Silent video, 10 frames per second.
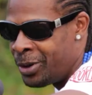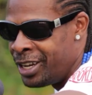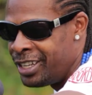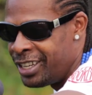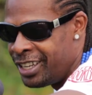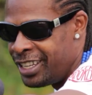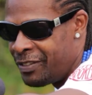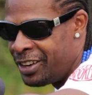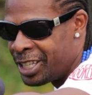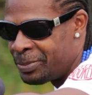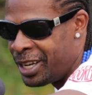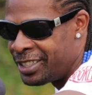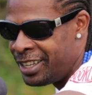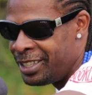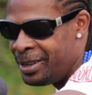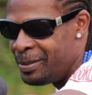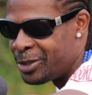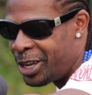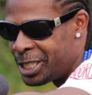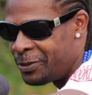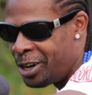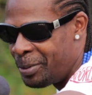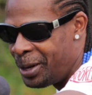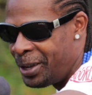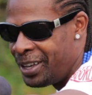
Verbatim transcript: Wine, you have an expert that is named Transformer.